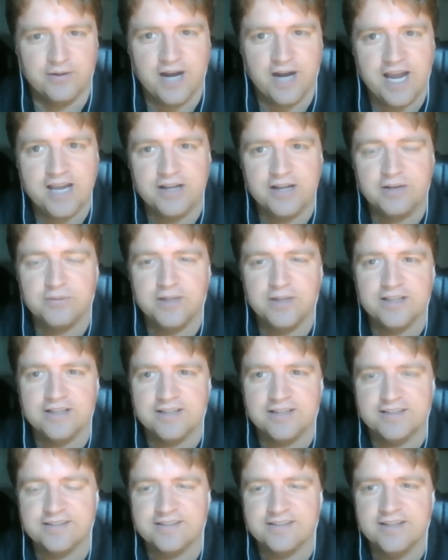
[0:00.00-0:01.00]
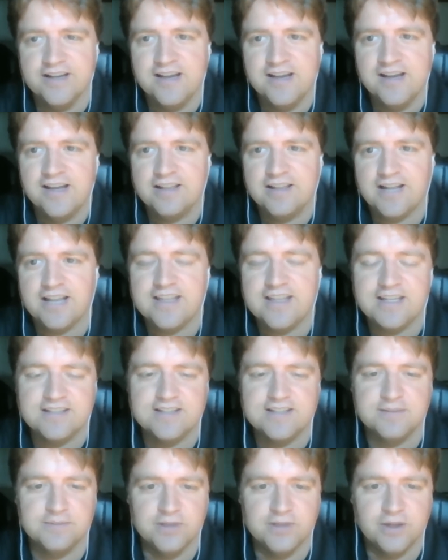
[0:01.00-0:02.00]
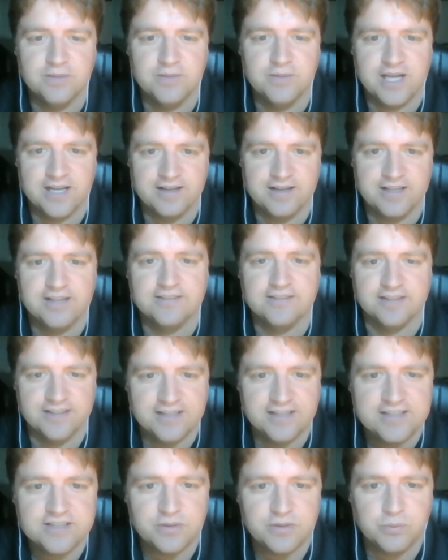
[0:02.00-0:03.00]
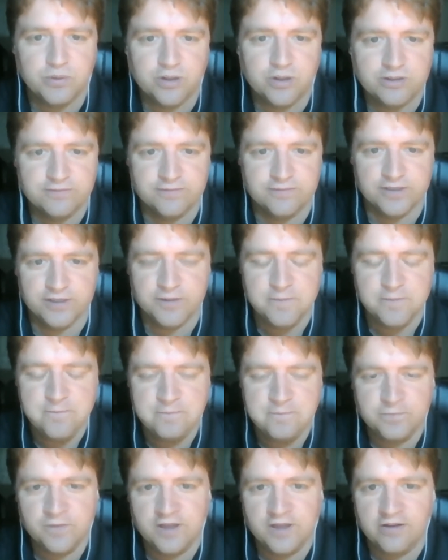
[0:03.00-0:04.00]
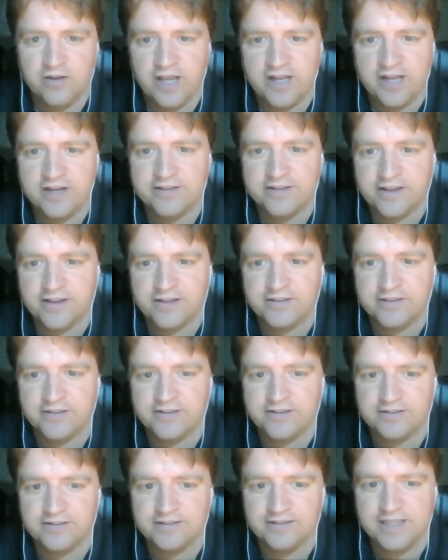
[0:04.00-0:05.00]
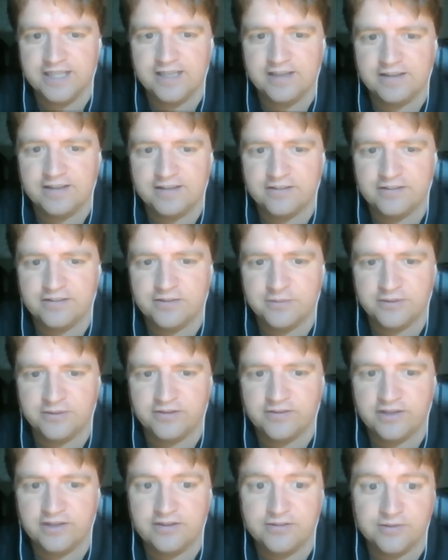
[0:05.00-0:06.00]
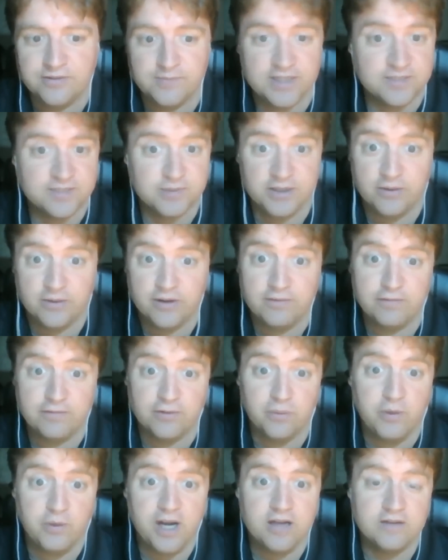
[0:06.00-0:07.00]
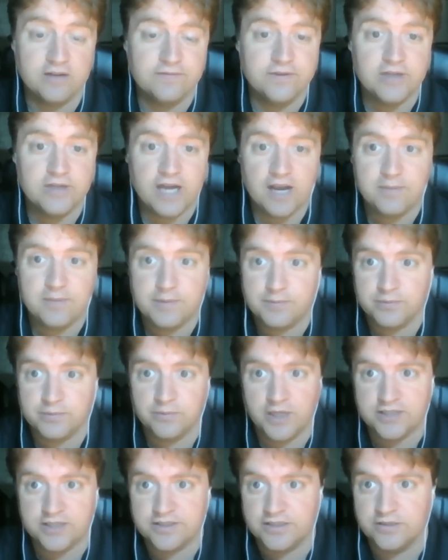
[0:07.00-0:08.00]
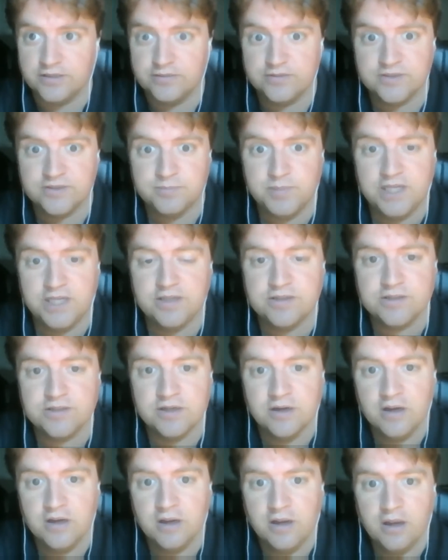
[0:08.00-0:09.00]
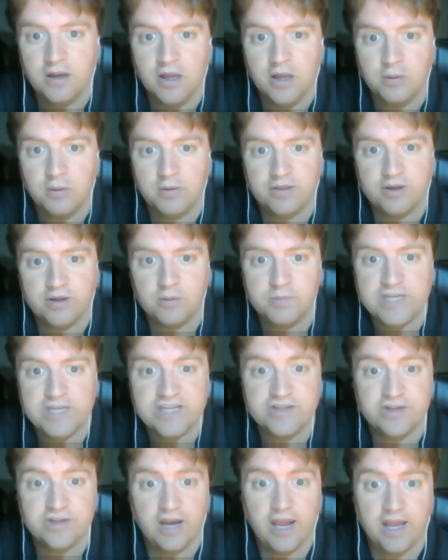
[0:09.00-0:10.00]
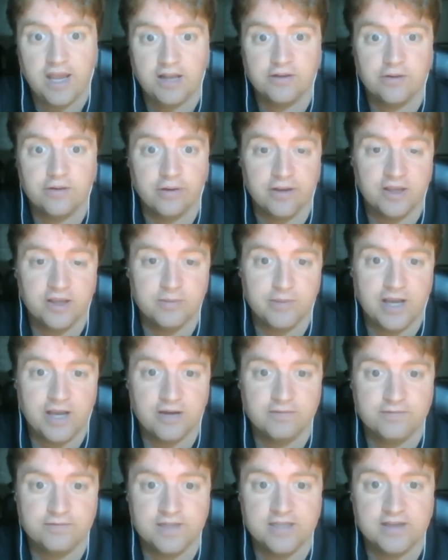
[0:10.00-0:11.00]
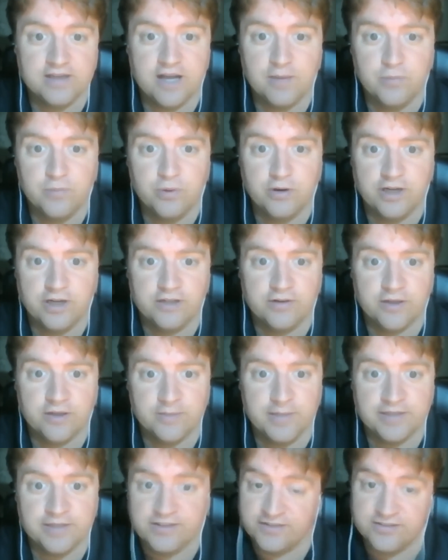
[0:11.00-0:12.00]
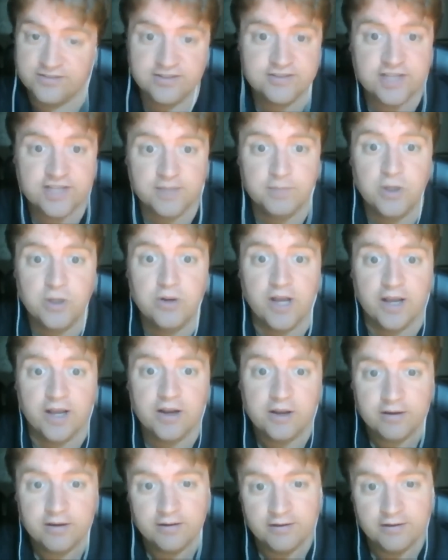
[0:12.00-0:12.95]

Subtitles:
I agree that I think Jim Loeb kind of nails it. It is a worldview, and it does lead to a syndrome that's been going on for a while. I remember watching an old speech with LBJ talking about Vietnam War, and he talked about this is just like Munich.